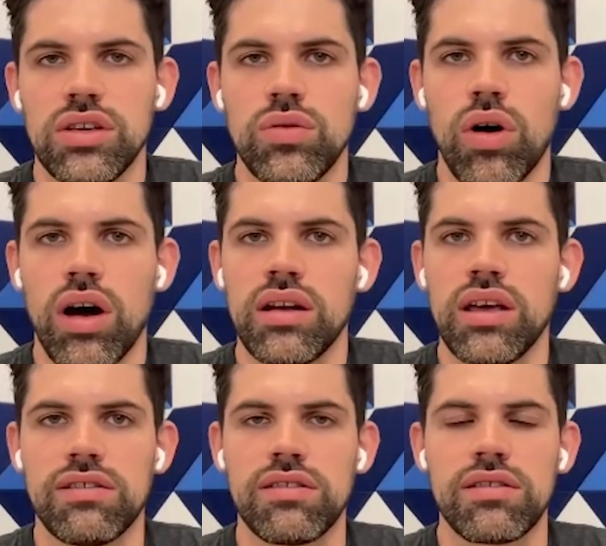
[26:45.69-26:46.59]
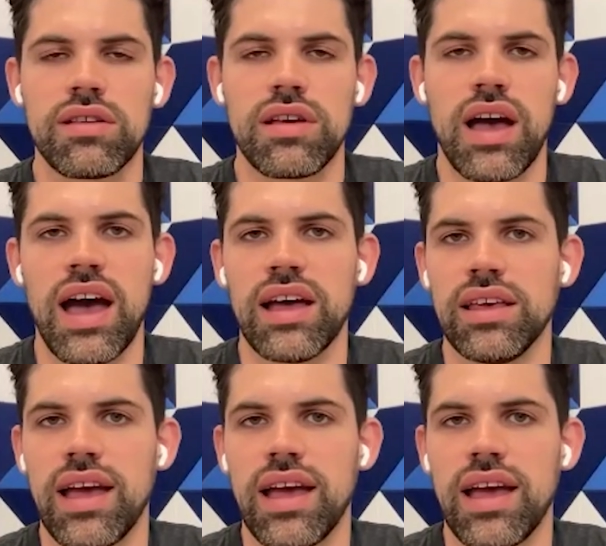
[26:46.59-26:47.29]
You want as highly